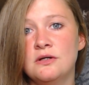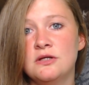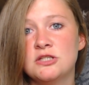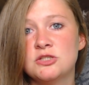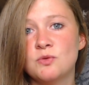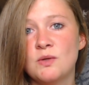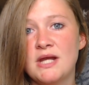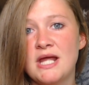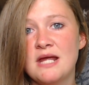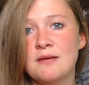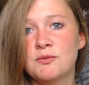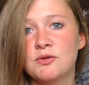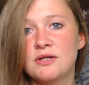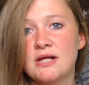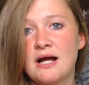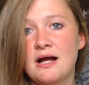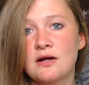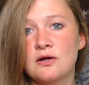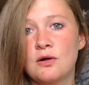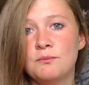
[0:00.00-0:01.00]
to enable
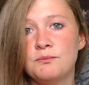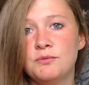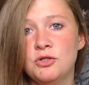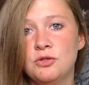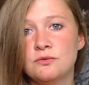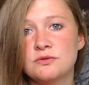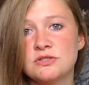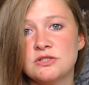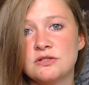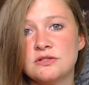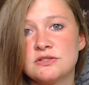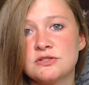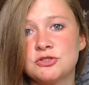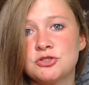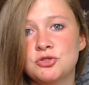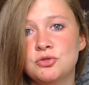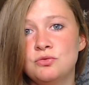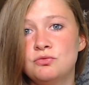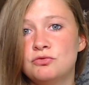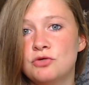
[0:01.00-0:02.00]
our computers
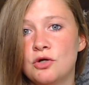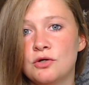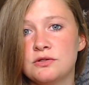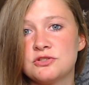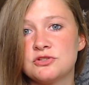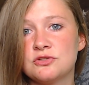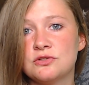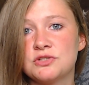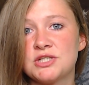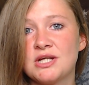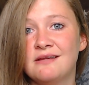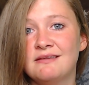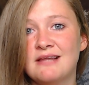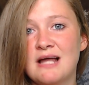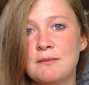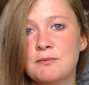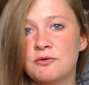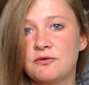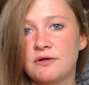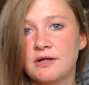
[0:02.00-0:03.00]
to run such
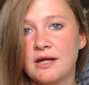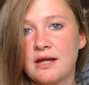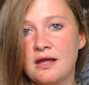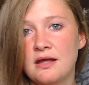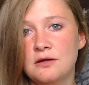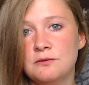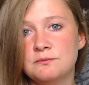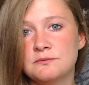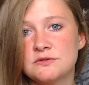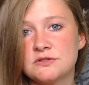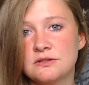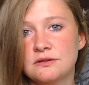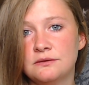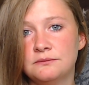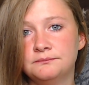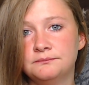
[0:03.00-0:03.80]
elaborate games.